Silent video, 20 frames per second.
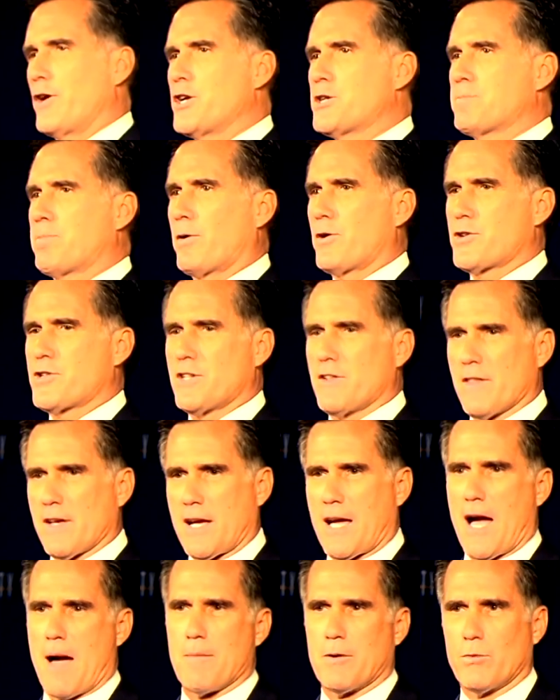each person in
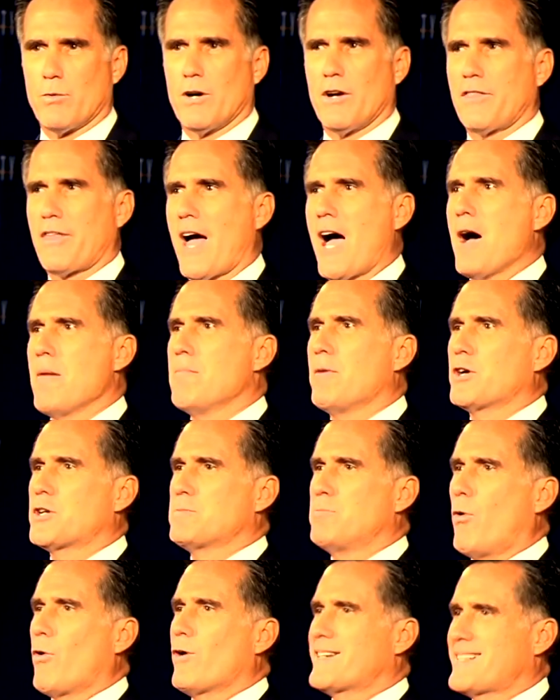the Commonwealth how
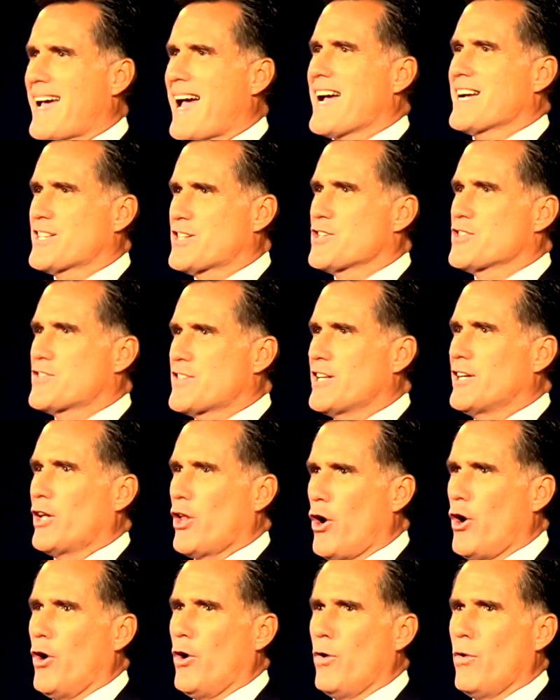much more taxes
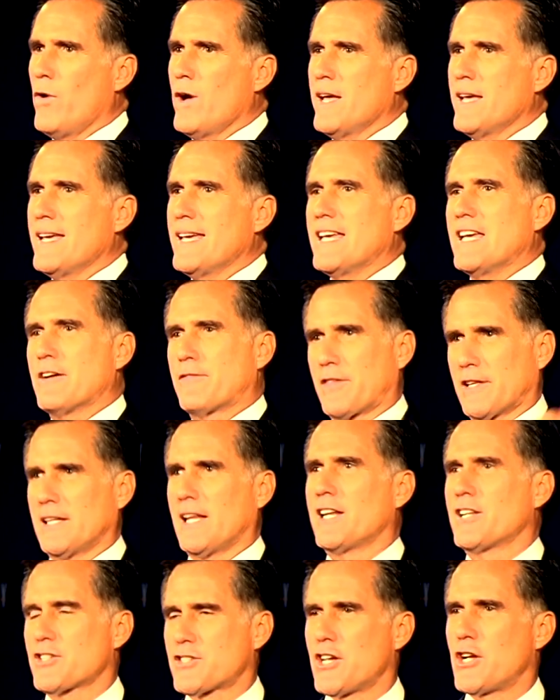they'll owe if the
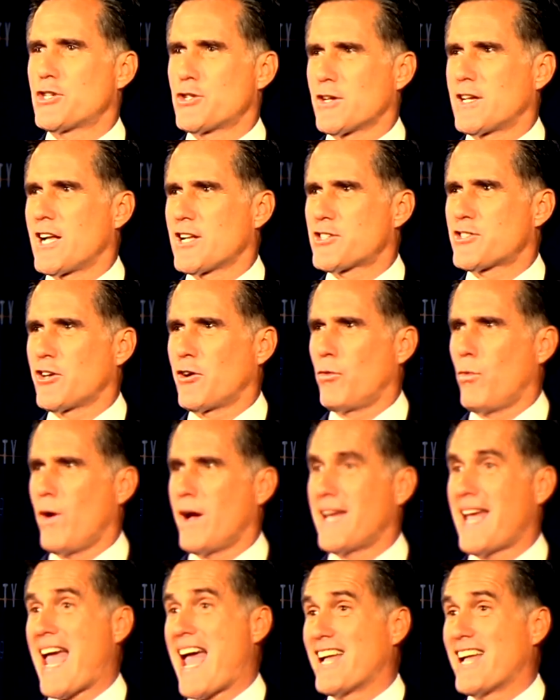legislature gets their way,